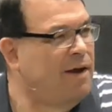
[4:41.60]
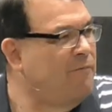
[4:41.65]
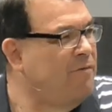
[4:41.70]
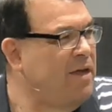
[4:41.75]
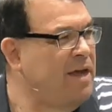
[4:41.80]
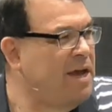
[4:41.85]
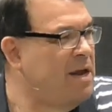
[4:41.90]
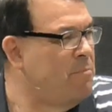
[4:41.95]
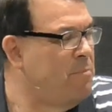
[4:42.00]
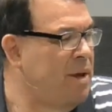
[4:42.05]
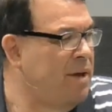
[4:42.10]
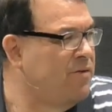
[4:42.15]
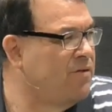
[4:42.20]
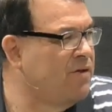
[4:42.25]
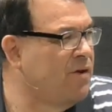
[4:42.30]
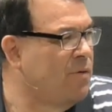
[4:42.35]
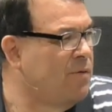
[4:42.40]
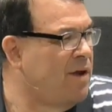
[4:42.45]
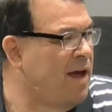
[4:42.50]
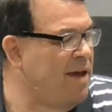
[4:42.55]
the enemy. So
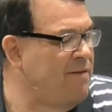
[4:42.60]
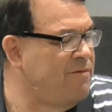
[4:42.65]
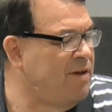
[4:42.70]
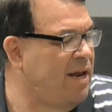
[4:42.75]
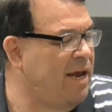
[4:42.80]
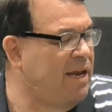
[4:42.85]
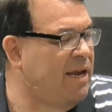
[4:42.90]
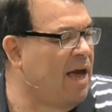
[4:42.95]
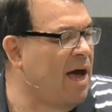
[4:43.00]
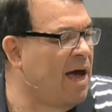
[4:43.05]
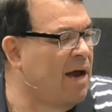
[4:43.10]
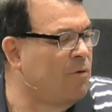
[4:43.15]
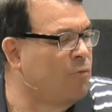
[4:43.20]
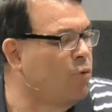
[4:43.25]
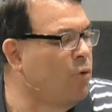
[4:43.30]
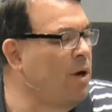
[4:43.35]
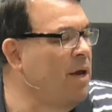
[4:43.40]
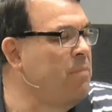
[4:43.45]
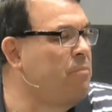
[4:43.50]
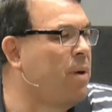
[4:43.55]
David had gotten
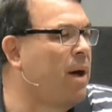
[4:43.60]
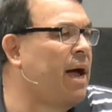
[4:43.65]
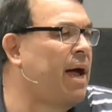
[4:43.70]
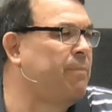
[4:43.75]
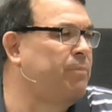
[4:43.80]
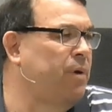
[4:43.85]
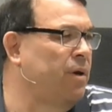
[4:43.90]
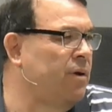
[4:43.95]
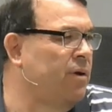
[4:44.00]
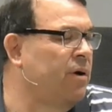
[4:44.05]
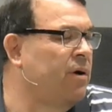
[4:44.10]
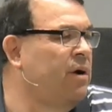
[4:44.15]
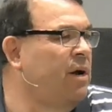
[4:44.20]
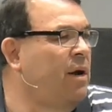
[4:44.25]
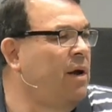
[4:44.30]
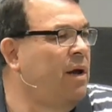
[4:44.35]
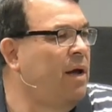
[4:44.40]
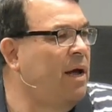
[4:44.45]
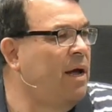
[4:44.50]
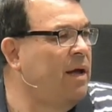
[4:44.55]
really popular
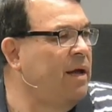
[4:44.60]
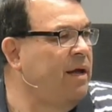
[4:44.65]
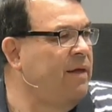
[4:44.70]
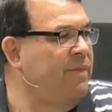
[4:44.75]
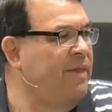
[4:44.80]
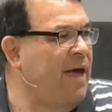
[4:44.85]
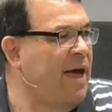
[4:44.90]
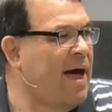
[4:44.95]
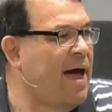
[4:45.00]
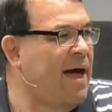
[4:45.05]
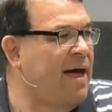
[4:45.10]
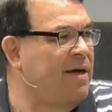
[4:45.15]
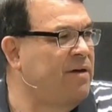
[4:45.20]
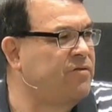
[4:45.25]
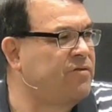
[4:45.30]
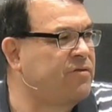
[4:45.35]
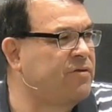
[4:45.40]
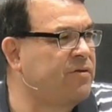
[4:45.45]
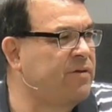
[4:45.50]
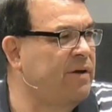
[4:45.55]
in the eyes
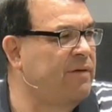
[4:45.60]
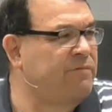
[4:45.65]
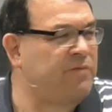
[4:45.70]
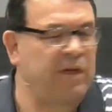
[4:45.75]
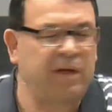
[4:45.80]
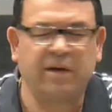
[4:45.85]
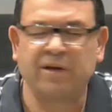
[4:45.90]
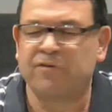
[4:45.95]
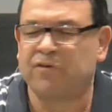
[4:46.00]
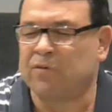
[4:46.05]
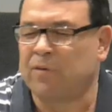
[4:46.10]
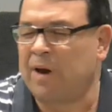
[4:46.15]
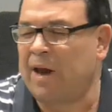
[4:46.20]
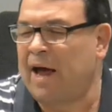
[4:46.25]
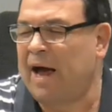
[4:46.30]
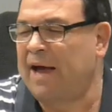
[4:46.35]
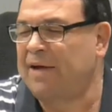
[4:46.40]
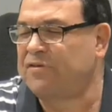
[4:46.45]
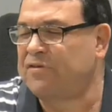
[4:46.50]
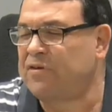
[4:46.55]
of the
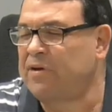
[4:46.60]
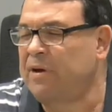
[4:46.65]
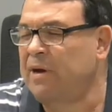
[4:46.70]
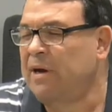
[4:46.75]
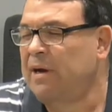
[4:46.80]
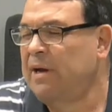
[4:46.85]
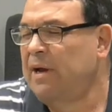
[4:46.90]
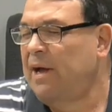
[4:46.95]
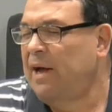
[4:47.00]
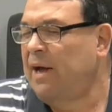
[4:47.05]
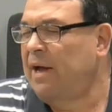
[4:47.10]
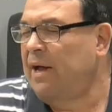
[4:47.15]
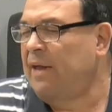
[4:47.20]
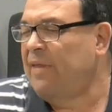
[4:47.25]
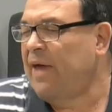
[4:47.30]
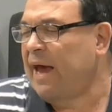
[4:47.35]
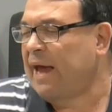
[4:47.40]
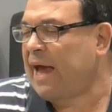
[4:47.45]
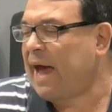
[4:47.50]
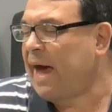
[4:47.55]
Israelites, and
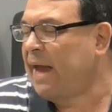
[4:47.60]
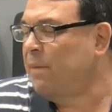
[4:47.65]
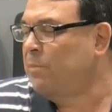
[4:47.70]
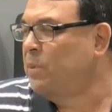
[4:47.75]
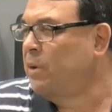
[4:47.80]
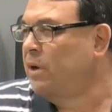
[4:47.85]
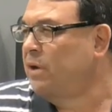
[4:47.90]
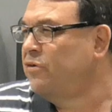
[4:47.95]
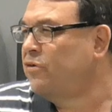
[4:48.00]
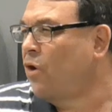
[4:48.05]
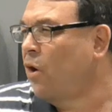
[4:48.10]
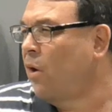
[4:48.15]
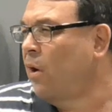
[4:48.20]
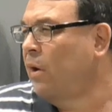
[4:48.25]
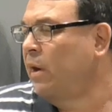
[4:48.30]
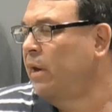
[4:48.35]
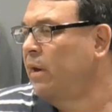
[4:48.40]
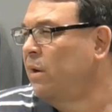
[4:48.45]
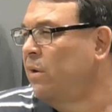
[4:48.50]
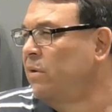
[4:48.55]
that kind of put a
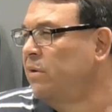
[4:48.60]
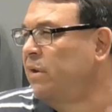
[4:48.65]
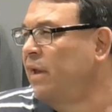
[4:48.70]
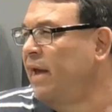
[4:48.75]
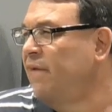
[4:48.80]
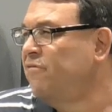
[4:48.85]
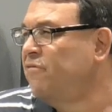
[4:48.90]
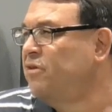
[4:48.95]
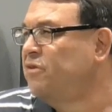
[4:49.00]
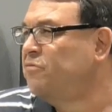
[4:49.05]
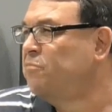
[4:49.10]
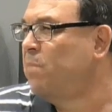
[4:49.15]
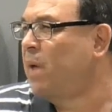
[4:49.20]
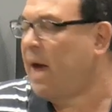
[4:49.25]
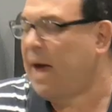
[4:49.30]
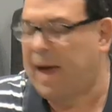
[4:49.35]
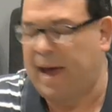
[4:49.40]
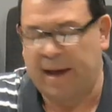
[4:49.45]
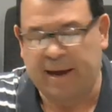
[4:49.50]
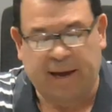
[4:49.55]
target on David's
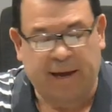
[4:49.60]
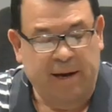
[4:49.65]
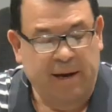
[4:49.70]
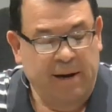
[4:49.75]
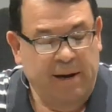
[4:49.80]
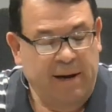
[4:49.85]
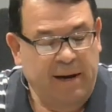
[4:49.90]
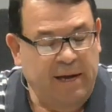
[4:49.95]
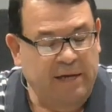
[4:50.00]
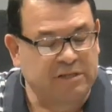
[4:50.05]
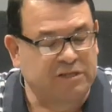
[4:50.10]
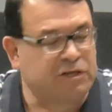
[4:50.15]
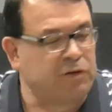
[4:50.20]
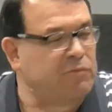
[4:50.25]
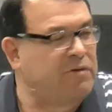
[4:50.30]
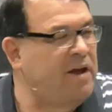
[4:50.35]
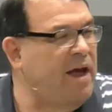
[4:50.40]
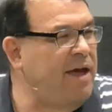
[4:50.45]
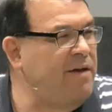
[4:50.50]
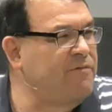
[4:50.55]
back. And so
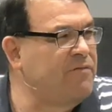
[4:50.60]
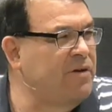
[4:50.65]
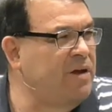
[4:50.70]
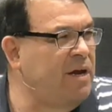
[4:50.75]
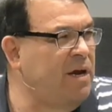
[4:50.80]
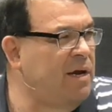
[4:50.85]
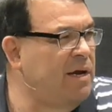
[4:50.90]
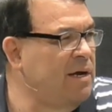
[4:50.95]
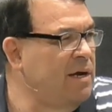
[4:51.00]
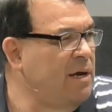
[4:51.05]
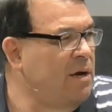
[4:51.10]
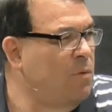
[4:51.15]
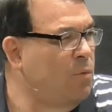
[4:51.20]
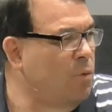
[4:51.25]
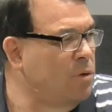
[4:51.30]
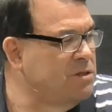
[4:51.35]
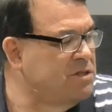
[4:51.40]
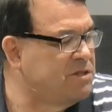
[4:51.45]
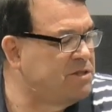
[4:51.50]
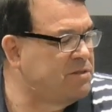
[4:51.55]
David
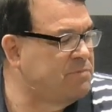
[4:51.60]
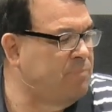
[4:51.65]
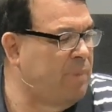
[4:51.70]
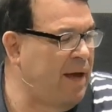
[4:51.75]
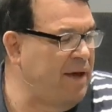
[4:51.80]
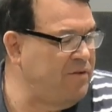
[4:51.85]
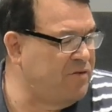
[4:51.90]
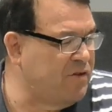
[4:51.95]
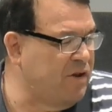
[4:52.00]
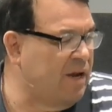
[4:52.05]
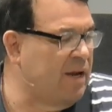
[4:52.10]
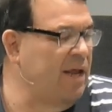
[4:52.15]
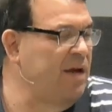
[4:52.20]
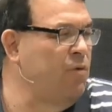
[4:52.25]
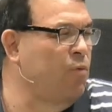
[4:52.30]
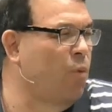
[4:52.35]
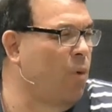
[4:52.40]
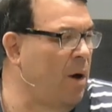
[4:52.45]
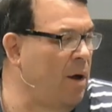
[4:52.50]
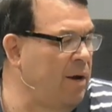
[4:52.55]
was basically
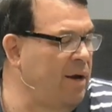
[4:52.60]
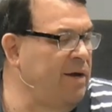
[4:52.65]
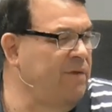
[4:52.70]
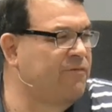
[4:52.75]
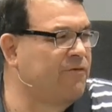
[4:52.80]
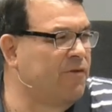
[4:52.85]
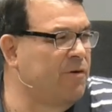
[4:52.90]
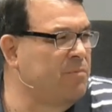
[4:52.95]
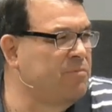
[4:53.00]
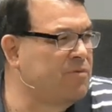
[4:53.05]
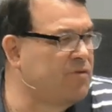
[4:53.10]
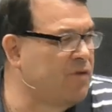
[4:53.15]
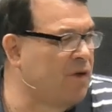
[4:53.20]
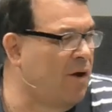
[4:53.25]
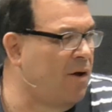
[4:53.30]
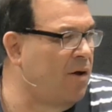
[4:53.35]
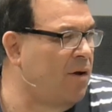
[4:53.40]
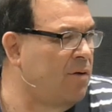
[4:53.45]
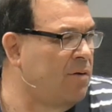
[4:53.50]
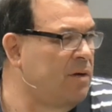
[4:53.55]
running from
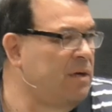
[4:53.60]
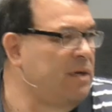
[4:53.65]
Saul,